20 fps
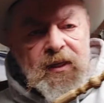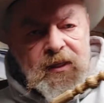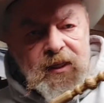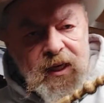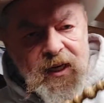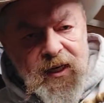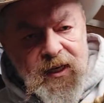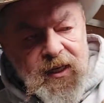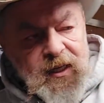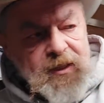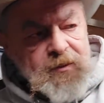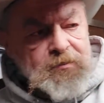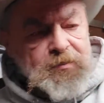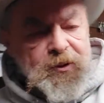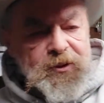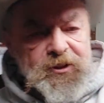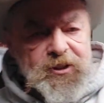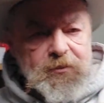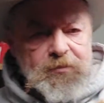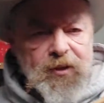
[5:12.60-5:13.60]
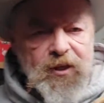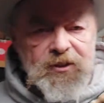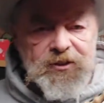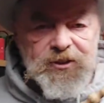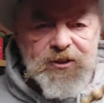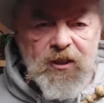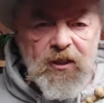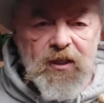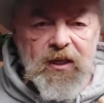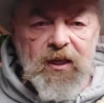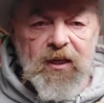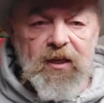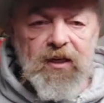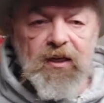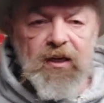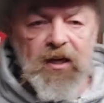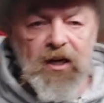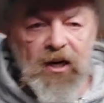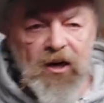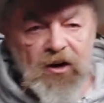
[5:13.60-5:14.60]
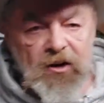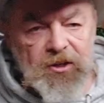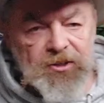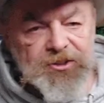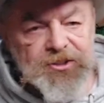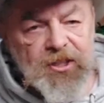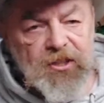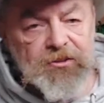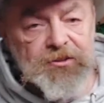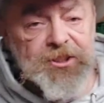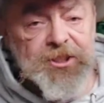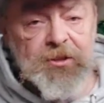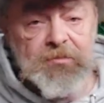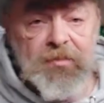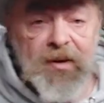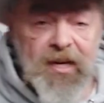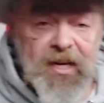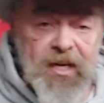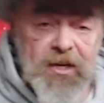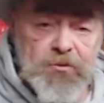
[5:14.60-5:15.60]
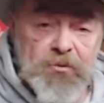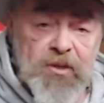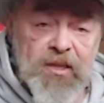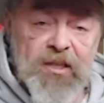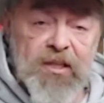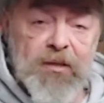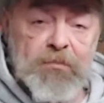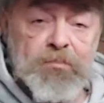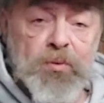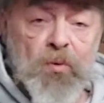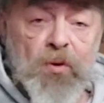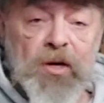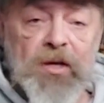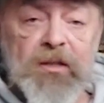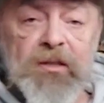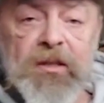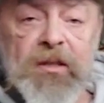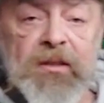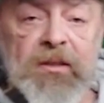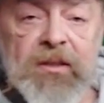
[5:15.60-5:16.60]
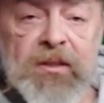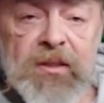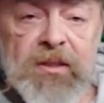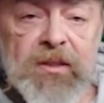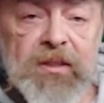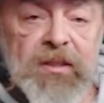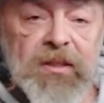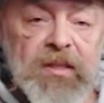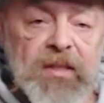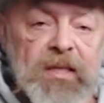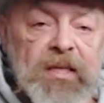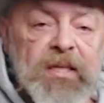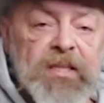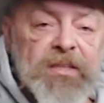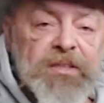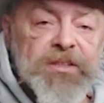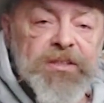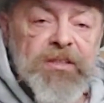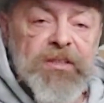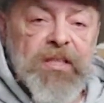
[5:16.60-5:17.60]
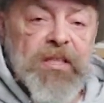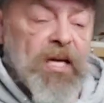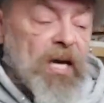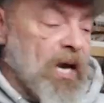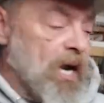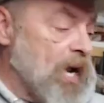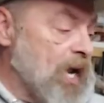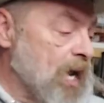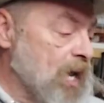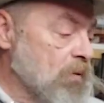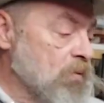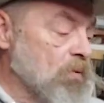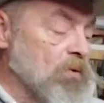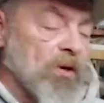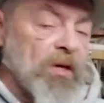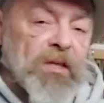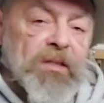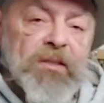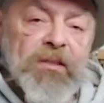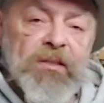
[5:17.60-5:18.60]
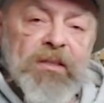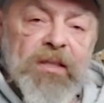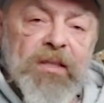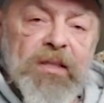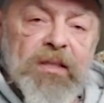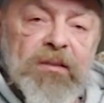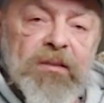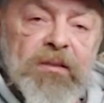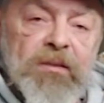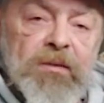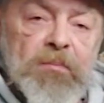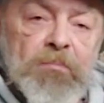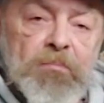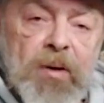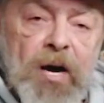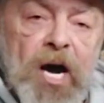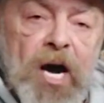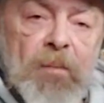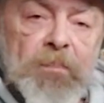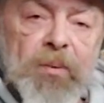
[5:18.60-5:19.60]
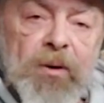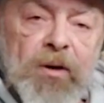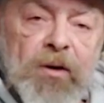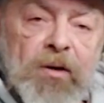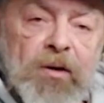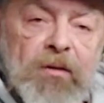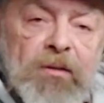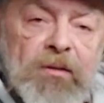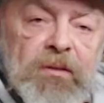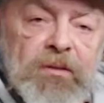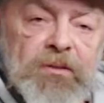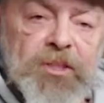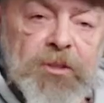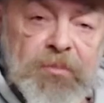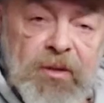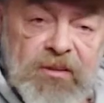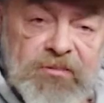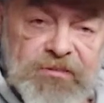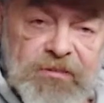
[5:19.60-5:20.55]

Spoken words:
and put the buttons on it. Also, to me, real important is I want that popper to be